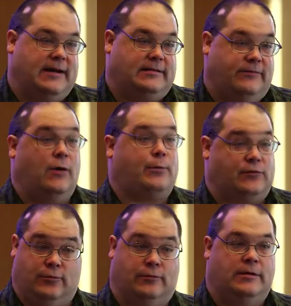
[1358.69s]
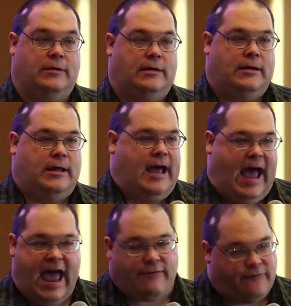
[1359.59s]
developer tool, I
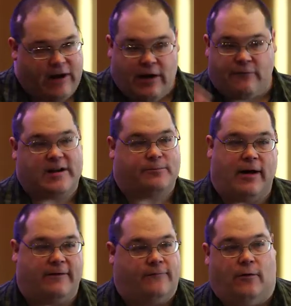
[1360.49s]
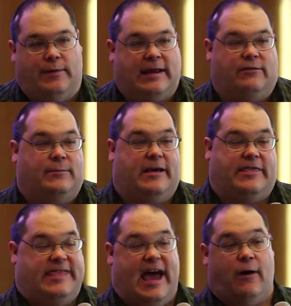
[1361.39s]
have a very rich platform that gives me
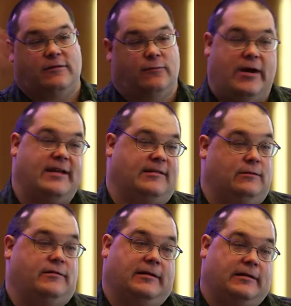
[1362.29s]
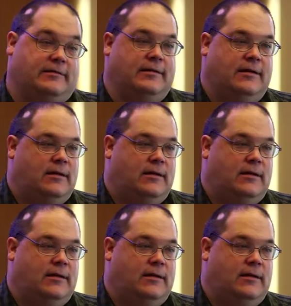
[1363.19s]
1,000 ways to do things.